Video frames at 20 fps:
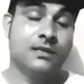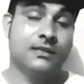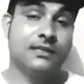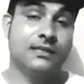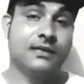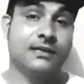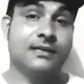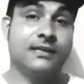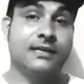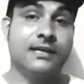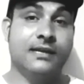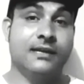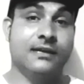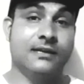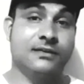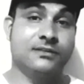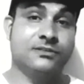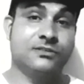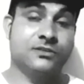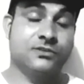The
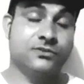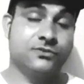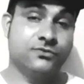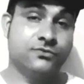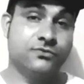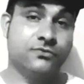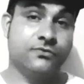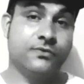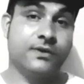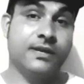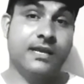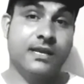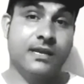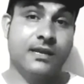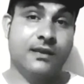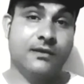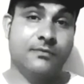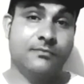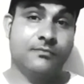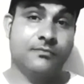kids
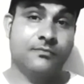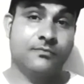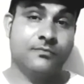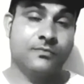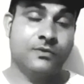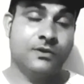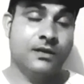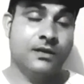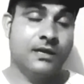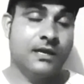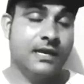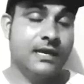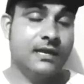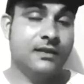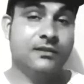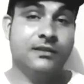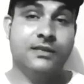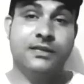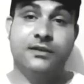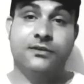dream
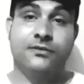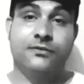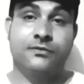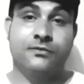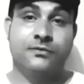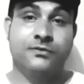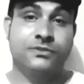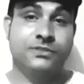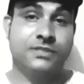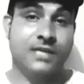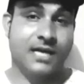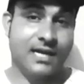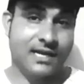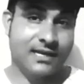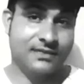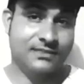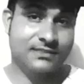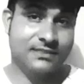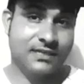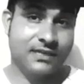in their
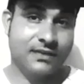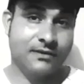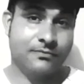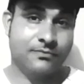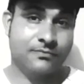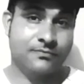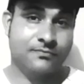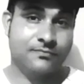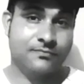tired sleep.